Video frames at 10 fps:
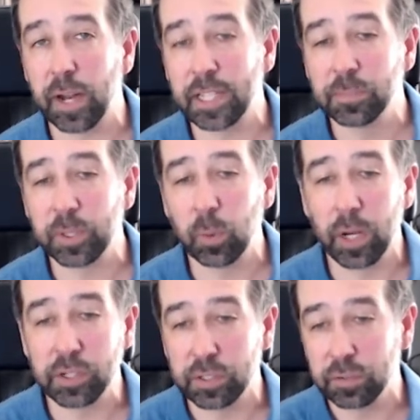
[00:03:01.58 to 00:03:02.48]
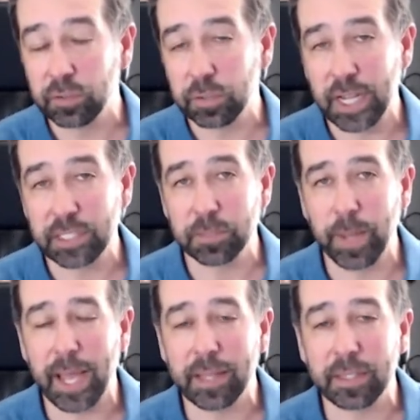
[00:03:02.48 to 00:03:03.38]
or ask me questions or text
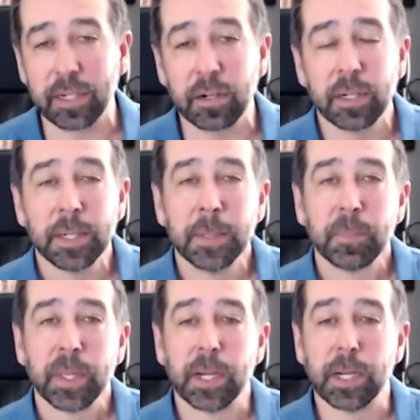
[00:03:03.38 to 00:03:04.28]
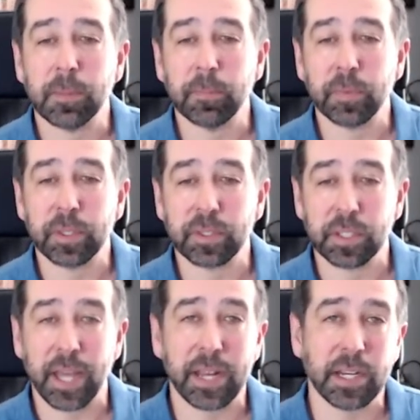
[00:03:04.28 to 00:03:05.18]
back there to
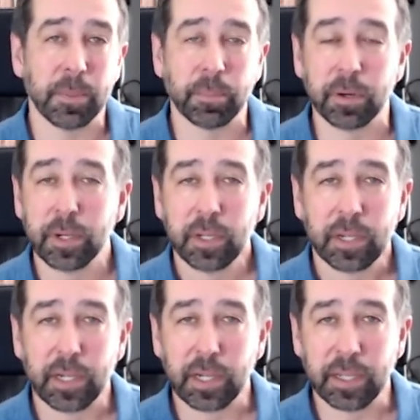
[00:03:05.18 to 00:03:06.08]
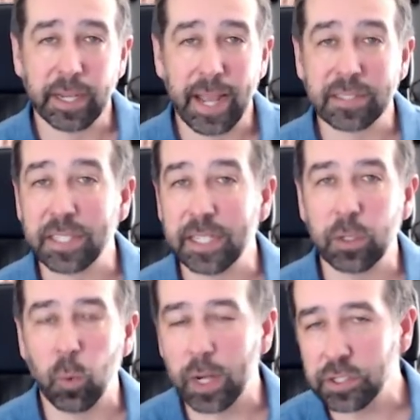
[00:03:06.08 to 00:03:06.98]
that number and ask
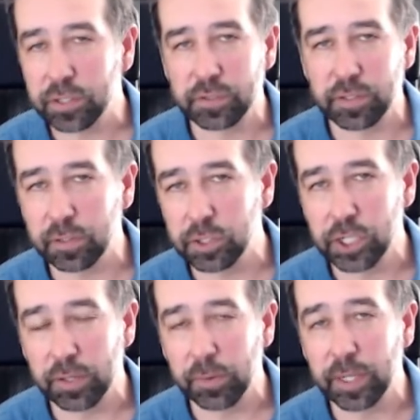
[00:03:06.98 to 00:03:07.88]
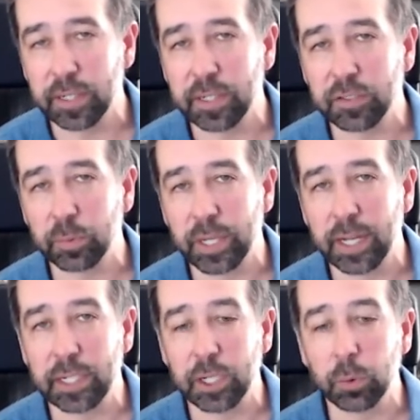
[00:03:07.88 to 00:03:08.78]
any questions that are generated as we kind
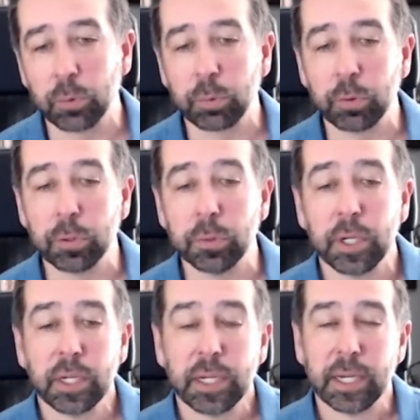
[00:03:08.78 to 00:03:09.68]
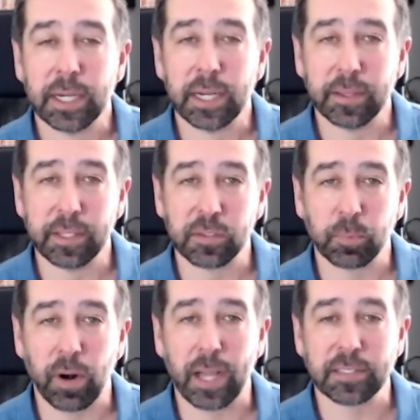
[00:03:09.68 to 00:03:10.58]
of go through this
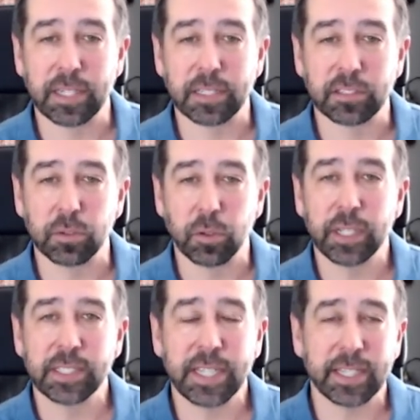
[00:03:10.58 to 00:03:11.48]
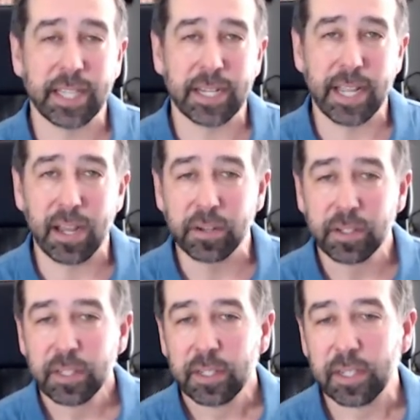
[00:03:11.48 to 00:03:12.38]
process. So go ahead and take that down,
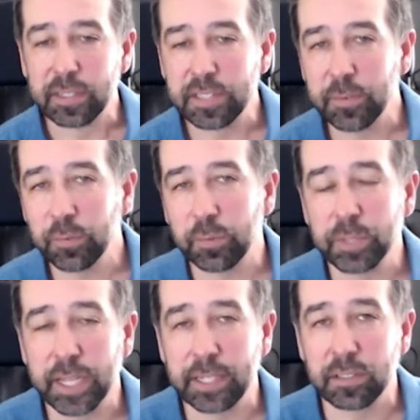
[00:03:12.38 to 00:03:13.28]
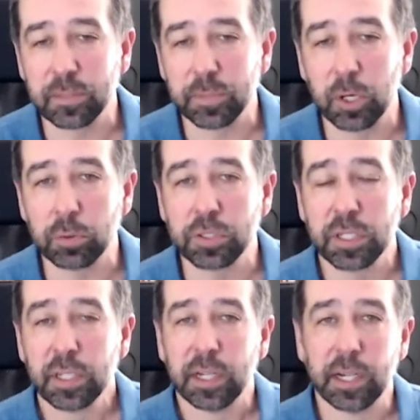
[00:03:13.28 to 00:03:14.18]
save it from taking some
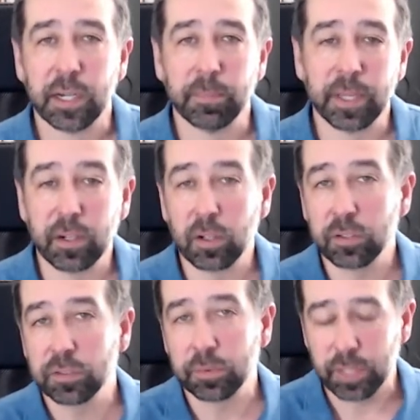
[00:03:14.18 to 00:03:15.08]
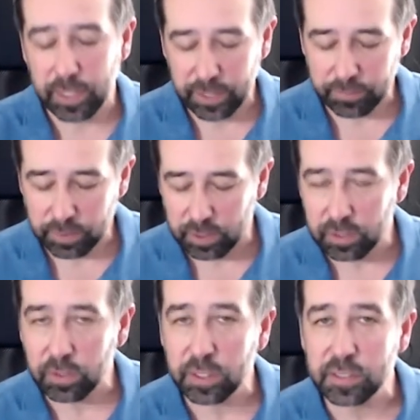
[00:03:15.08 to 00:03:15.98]
notes, and it also kind of give you a
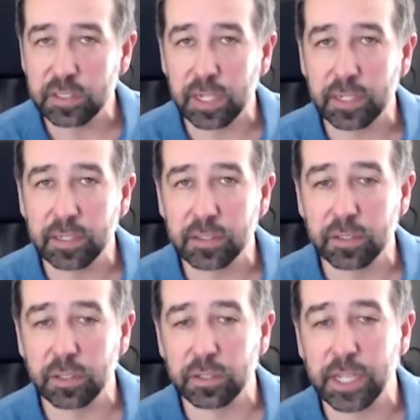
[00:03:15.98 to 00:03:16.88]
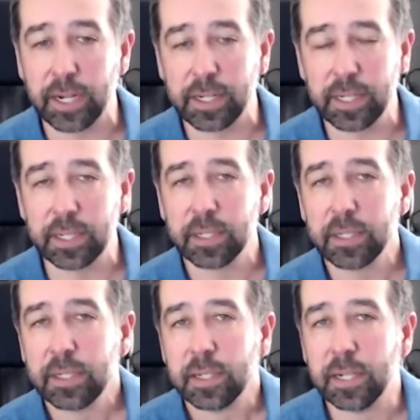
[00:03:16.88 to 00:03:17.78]
little insight into a little technique
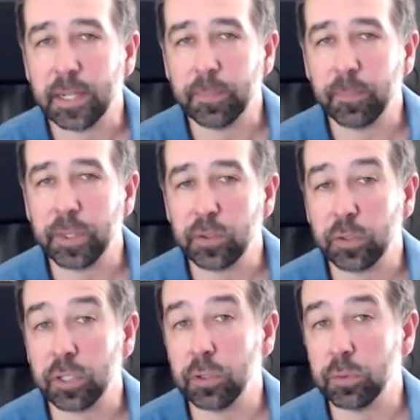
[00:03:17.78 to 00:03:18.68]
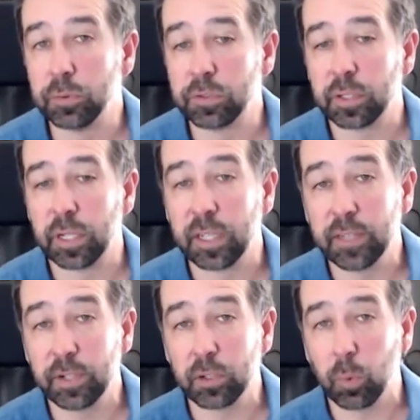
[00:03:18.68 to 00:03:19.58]
that you can use
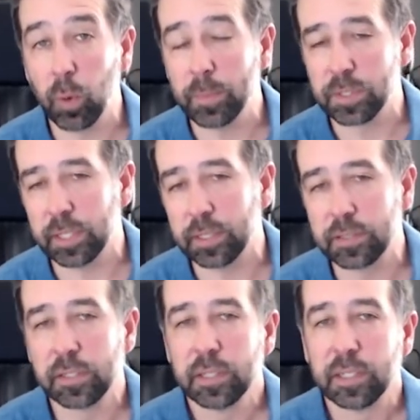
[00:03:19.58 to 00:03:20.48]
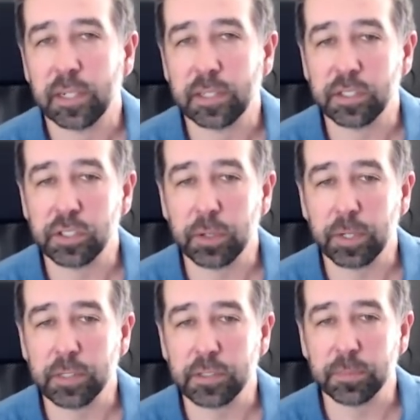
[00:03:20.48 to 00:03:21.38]
even on your websites to
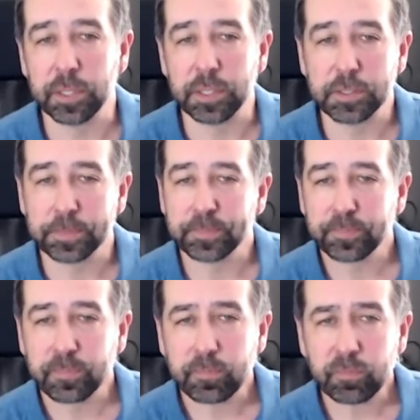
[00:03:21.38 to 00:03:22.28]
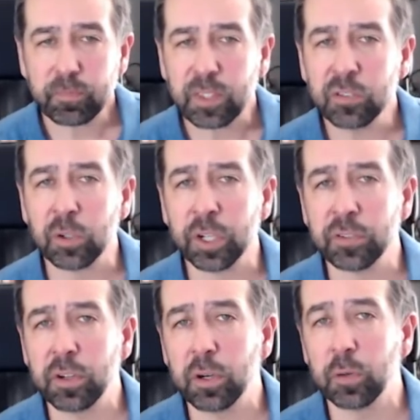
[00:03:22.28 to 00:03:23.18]
generate some leads. So
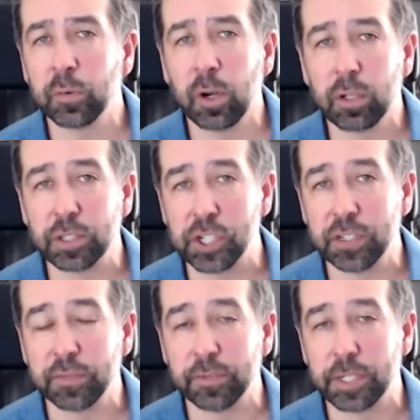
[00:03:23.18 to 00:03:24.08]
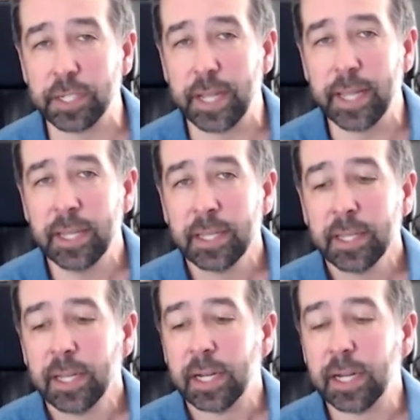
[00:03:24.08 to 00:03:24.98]
here's our overall agenda for today,
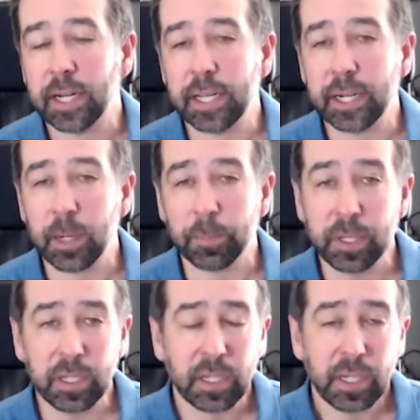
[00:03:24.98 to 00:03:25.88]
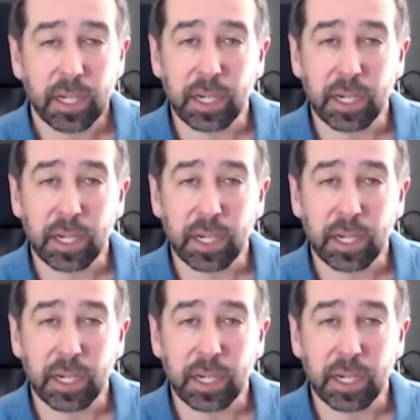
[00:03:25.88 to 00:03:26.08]
and I'll be